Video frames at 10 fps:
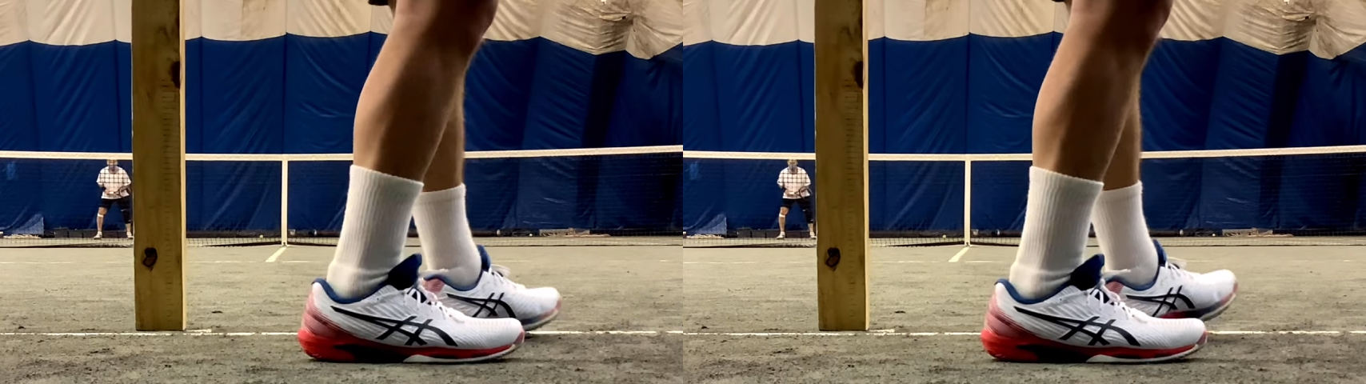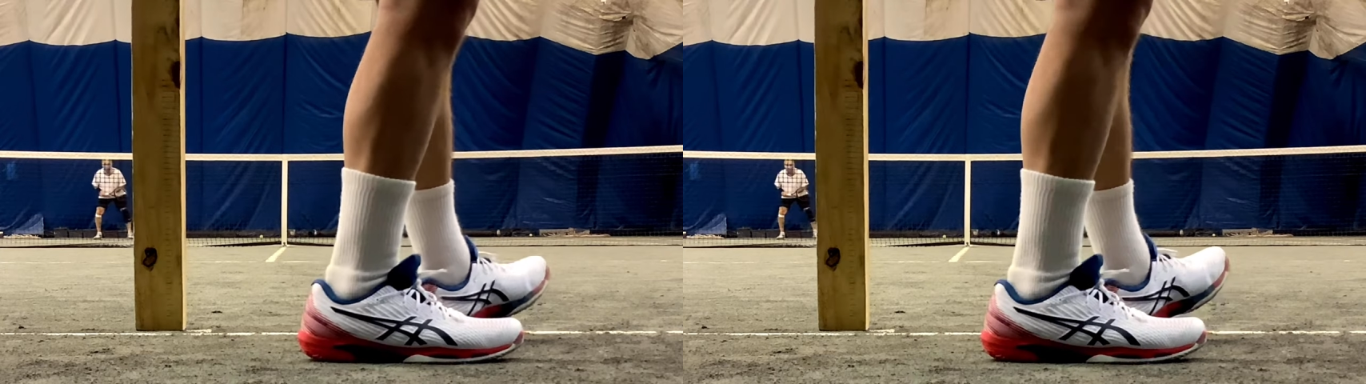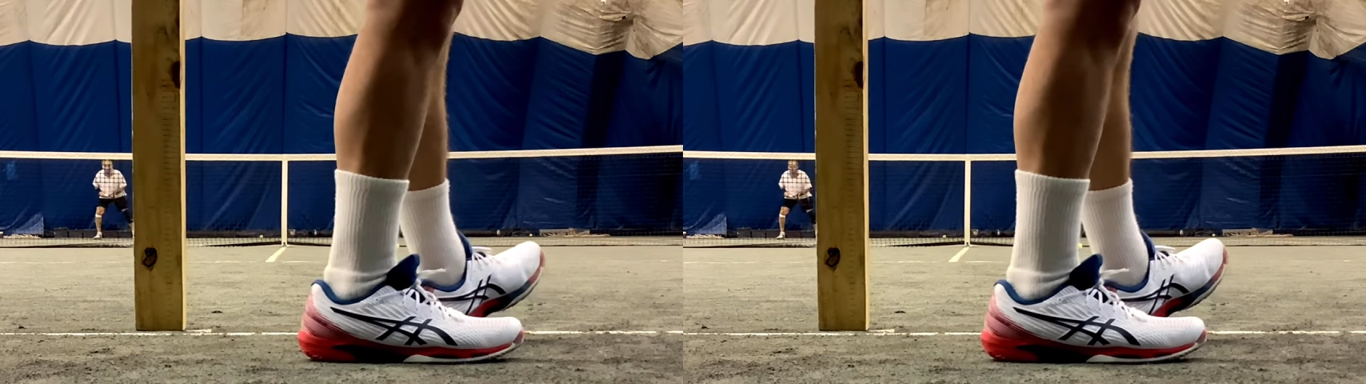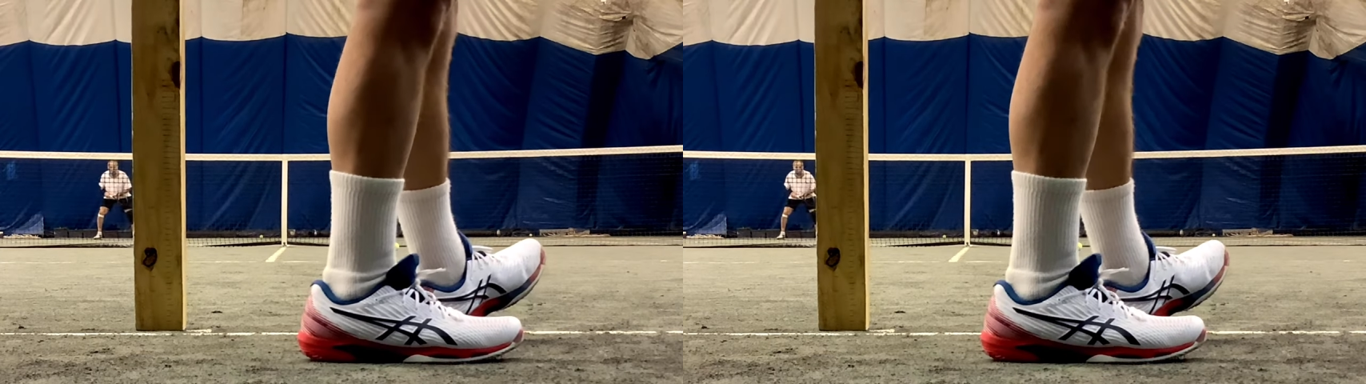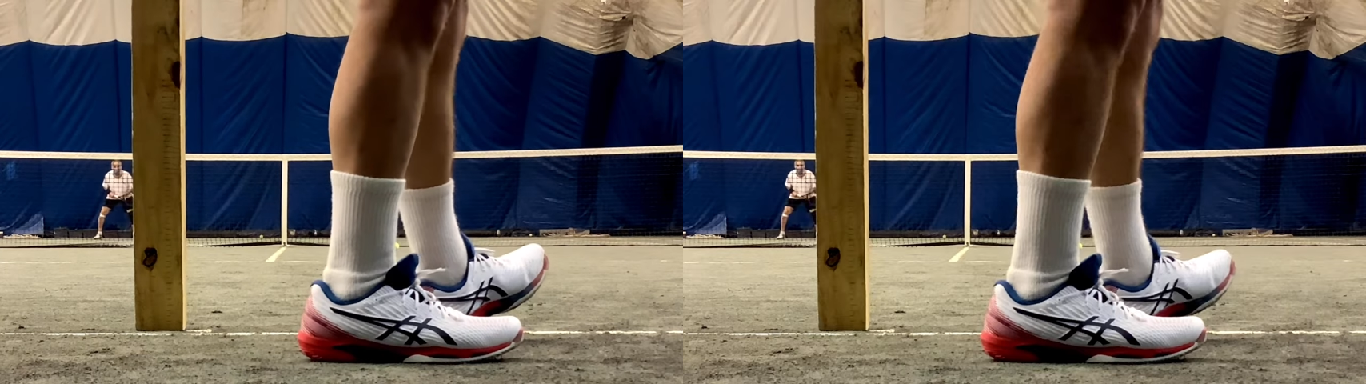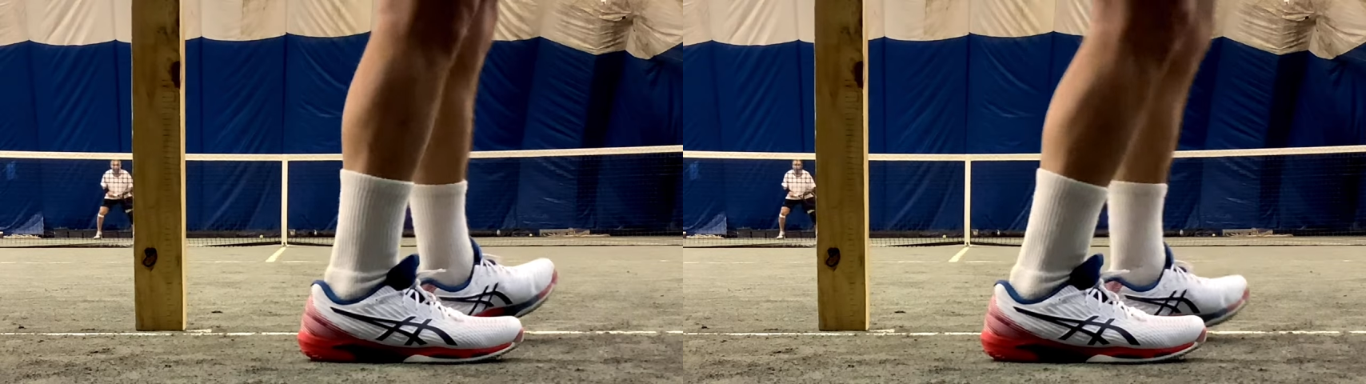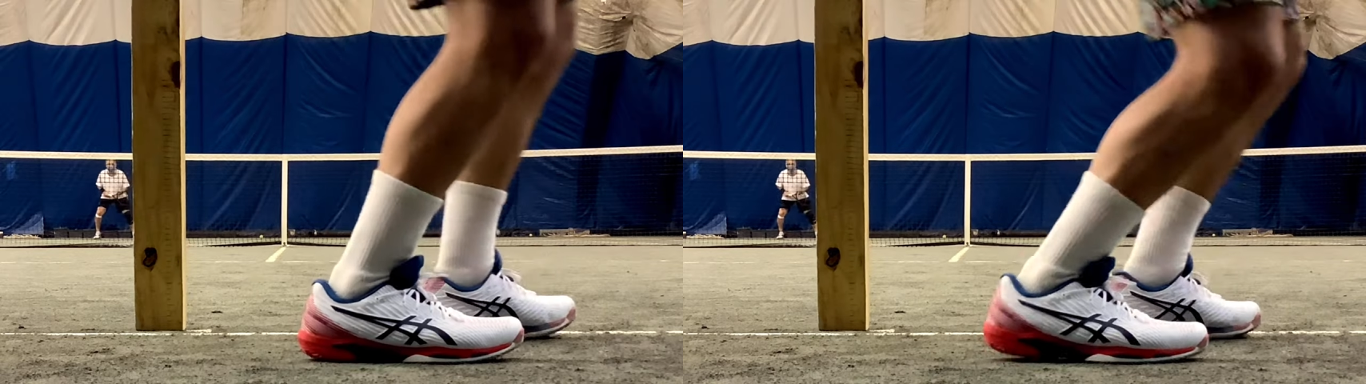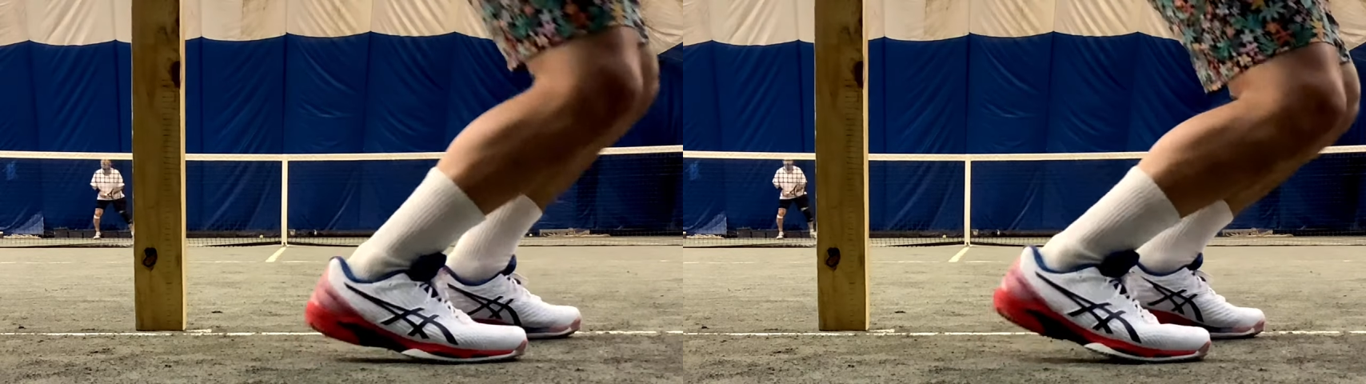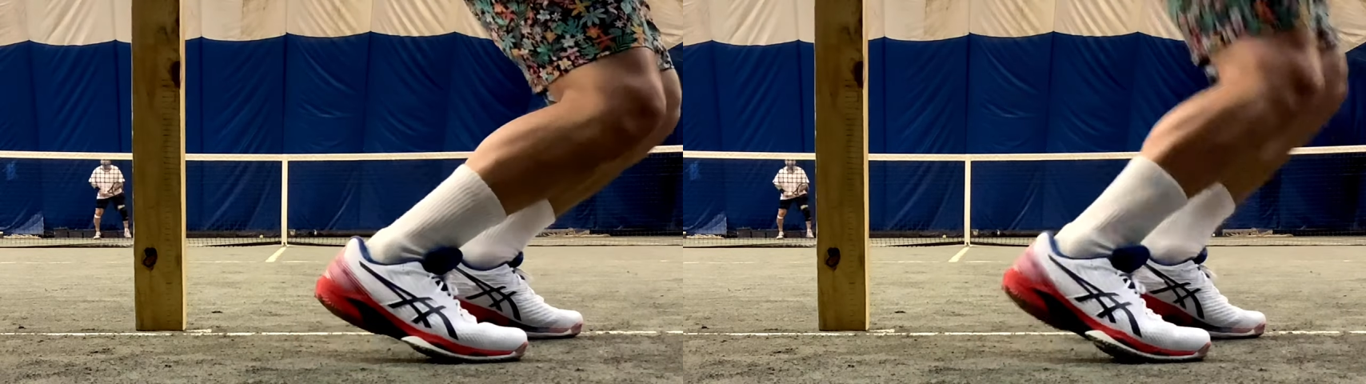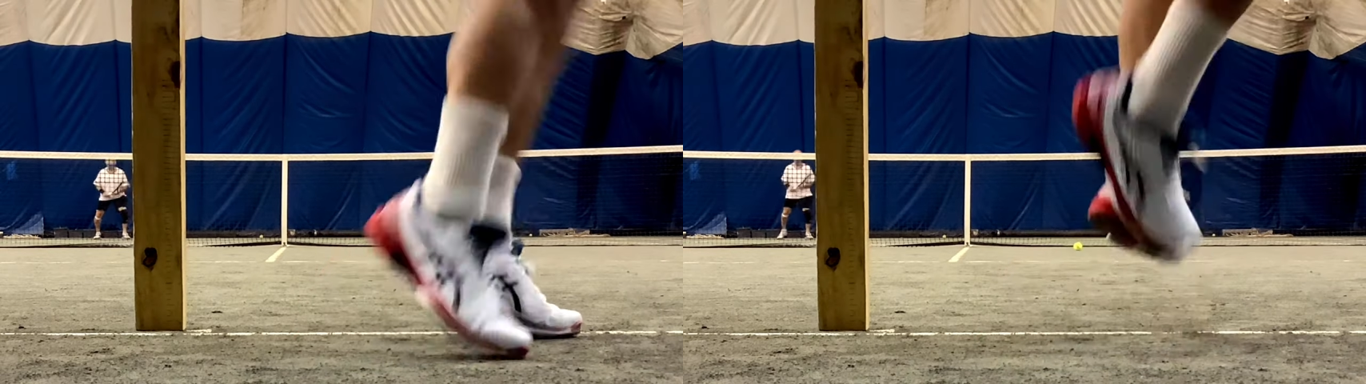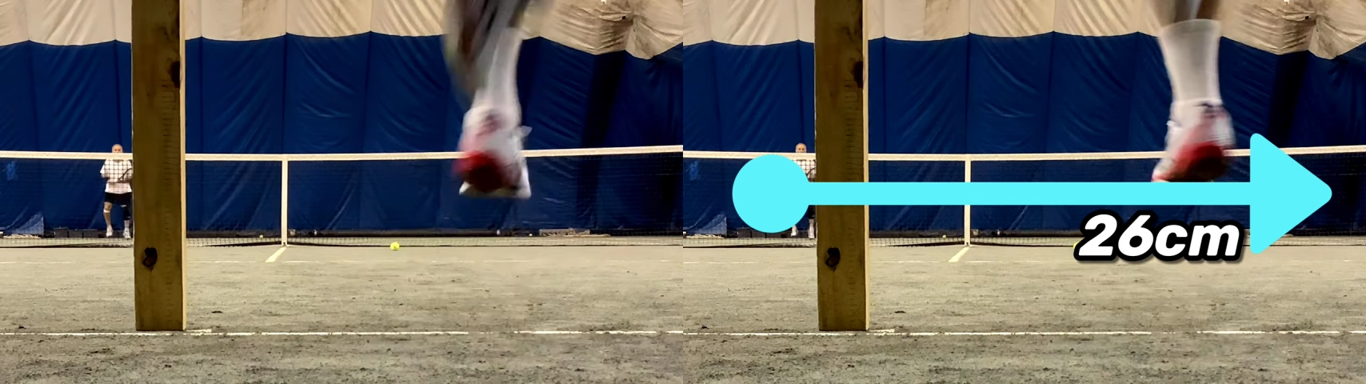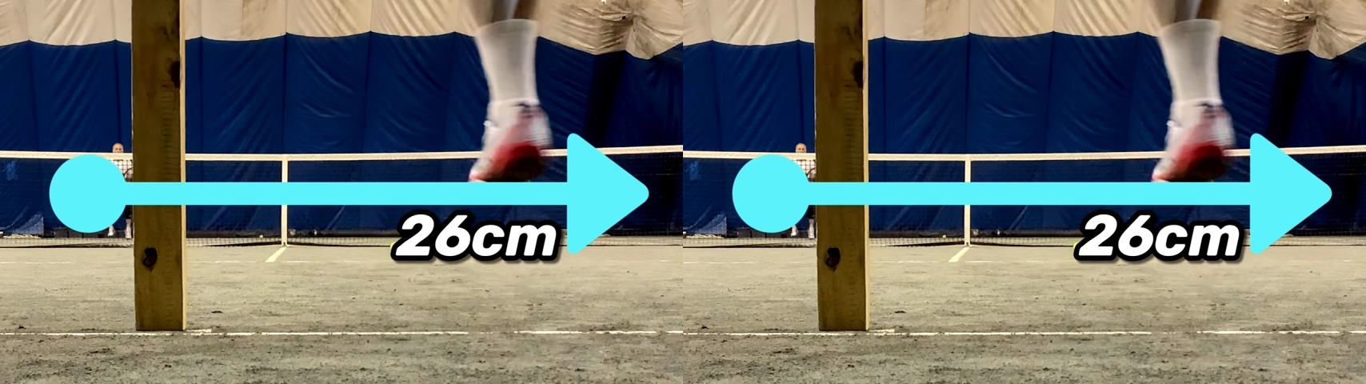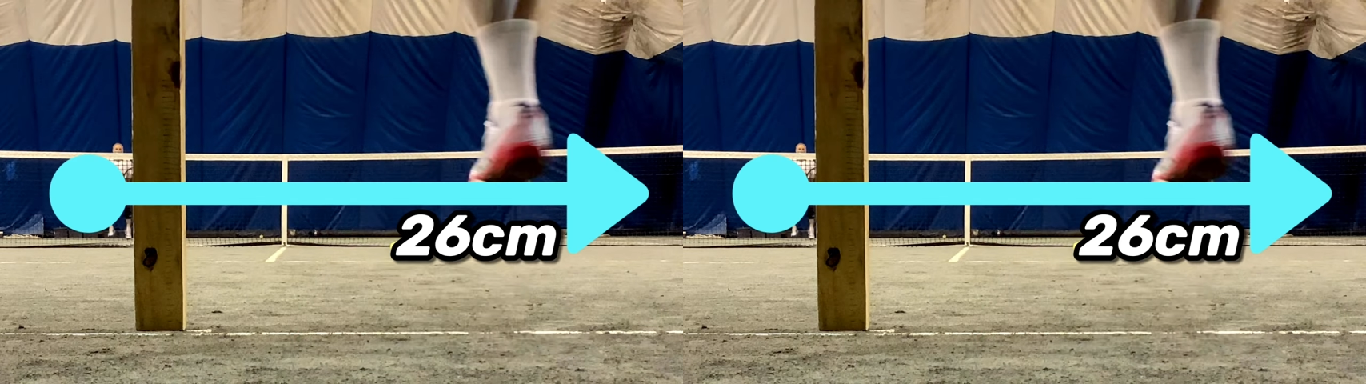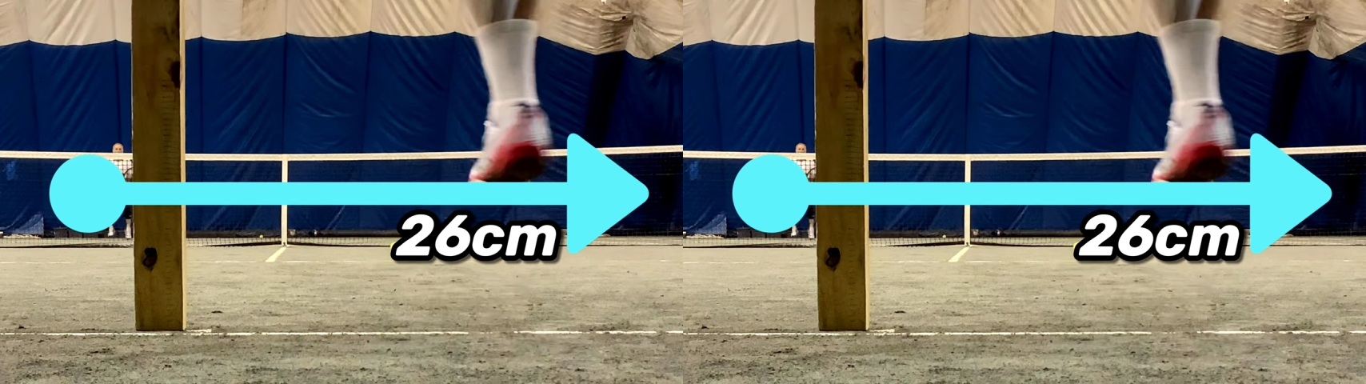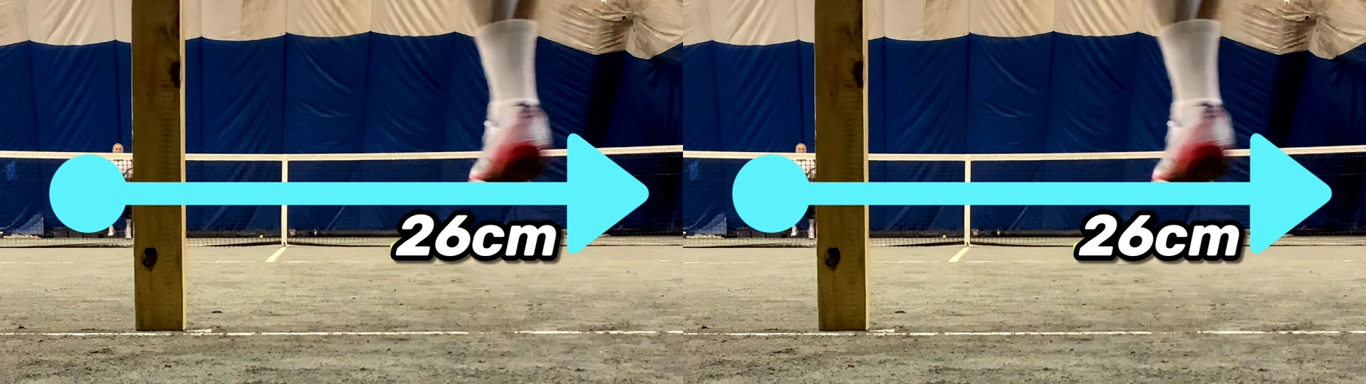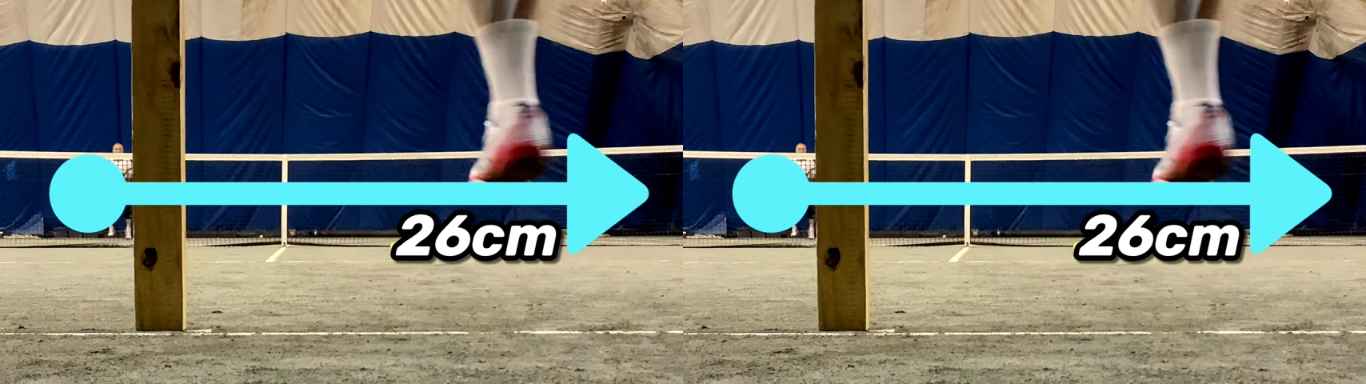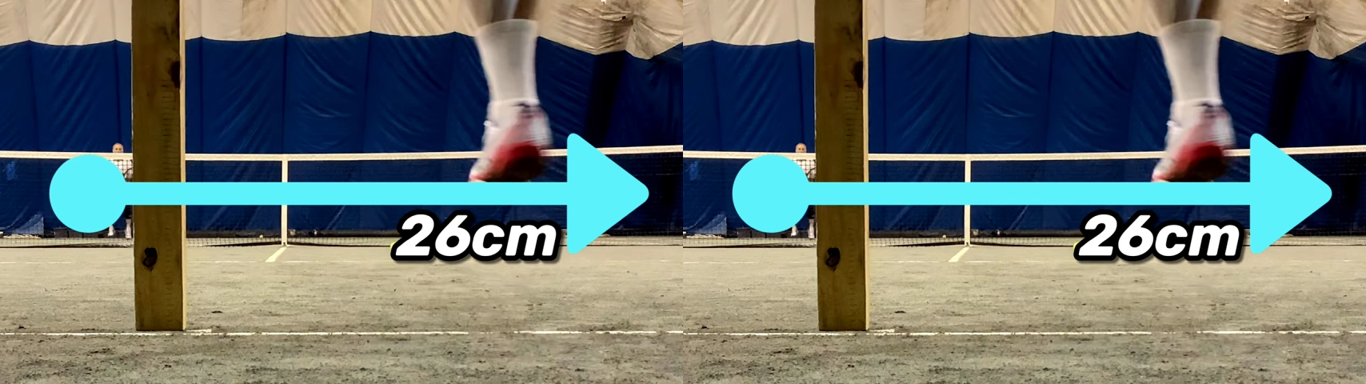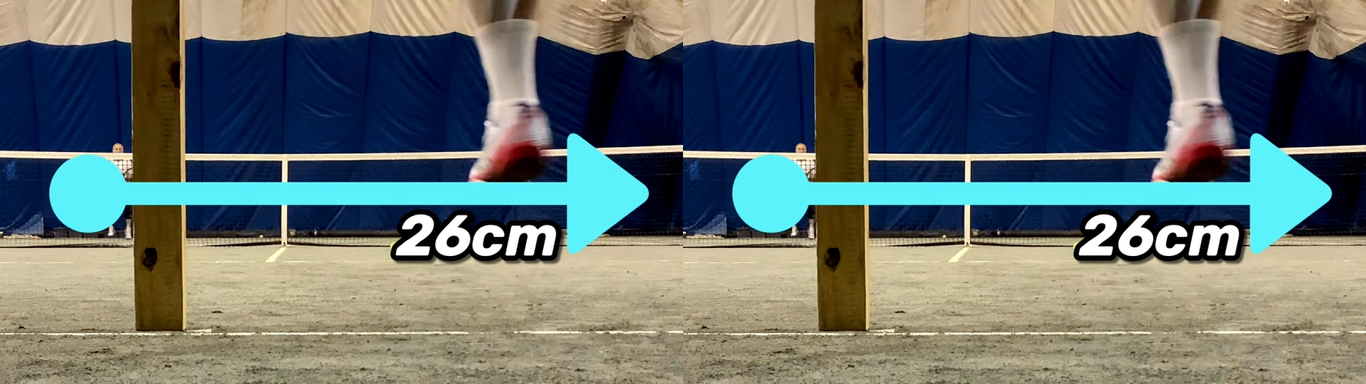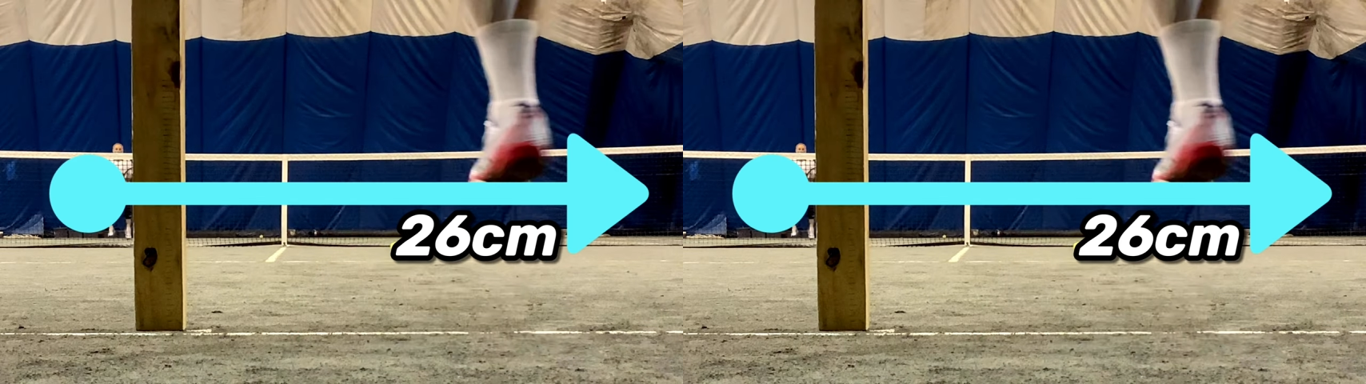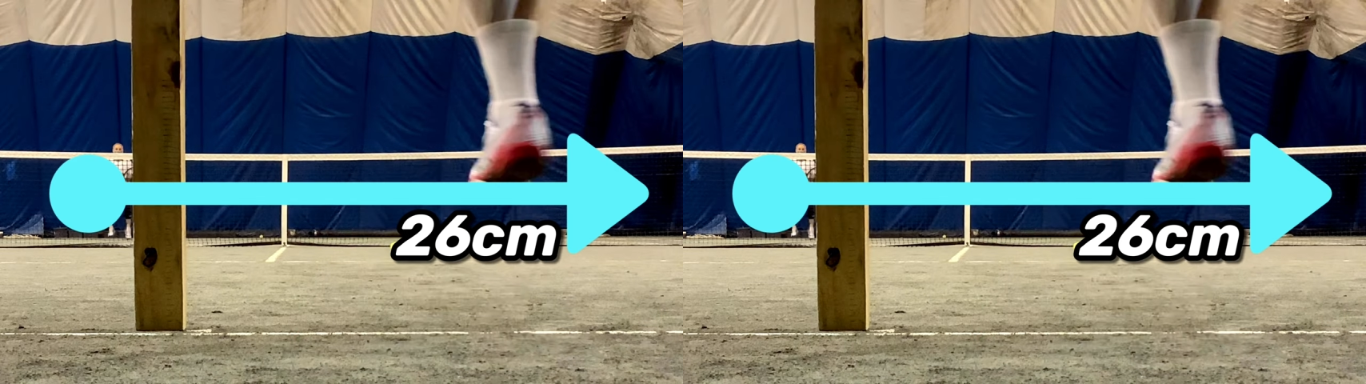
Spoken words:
[unreadable: no face in view]